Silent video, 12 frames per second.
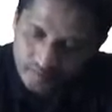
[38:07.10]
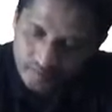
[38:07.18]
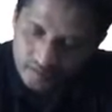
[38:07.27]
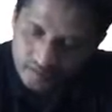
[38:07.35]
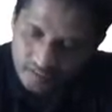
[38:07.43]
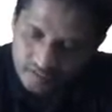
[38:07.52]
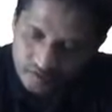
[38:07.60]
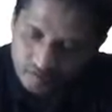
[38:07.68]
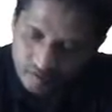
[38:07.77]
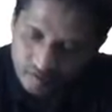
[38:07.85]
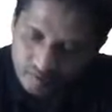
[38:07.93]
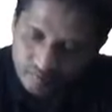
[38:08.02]
is less than
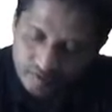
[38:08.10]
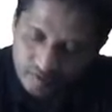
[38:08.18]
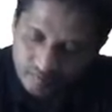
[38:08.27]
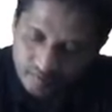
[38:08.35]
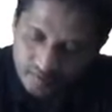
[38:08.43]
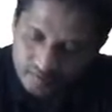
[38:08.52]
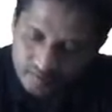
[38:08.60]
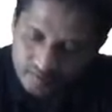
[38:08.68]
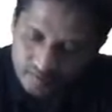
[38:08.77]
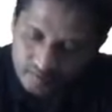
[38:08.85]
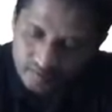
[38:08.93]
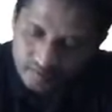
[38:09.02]
or equal to 1.
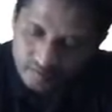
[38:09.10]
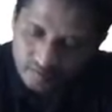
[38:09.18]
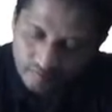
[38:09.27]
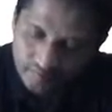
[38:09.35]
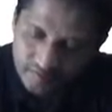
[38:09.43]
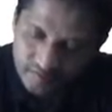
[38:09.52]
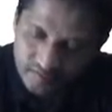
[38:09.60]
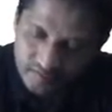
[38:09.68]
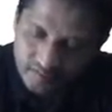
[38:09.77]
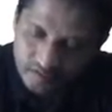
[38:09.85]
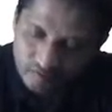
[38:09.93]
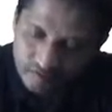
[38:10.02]
Obviously
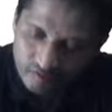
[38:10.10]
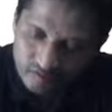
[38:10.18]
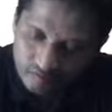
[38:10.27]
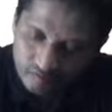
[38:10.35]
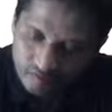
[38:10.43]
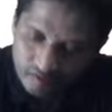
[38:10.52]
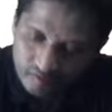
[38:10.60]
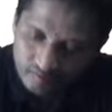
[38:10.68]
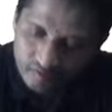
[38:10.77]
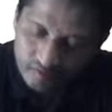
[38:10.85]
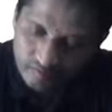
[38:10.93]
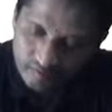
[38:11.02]
0 less than or
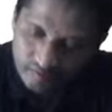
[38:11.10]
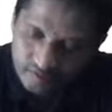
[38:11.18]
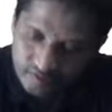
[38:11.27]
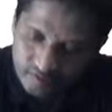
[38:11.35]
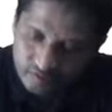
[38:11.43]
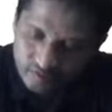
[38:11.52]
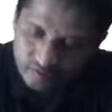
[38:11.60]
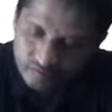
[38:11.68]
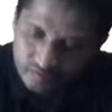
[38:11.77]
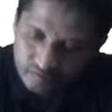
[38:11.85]
equal to 1, which is true.